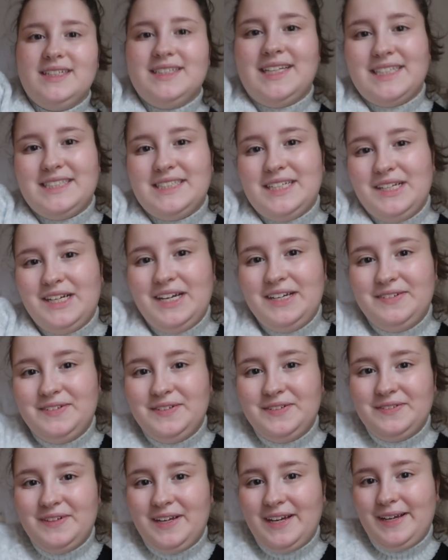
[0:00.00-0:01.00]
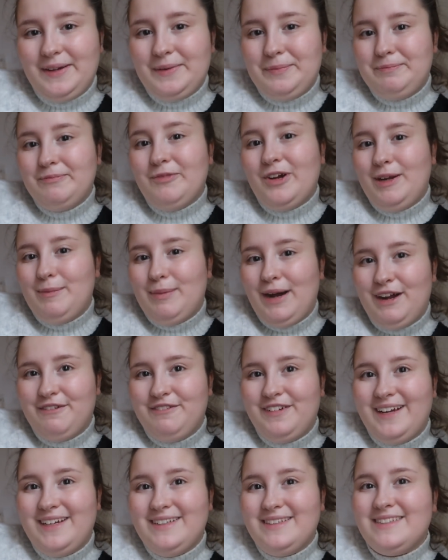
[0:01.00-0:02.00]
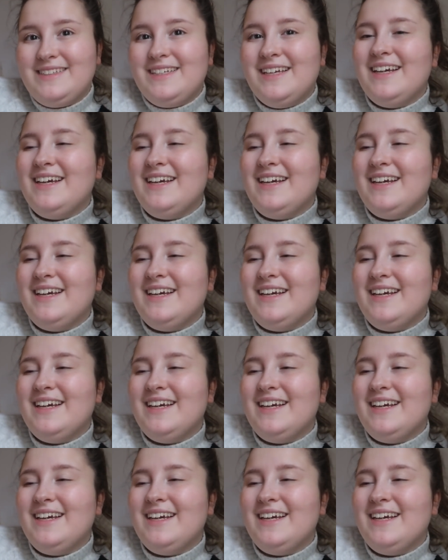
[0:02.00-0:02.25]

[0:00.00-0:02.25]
that's the life of like really bad veins.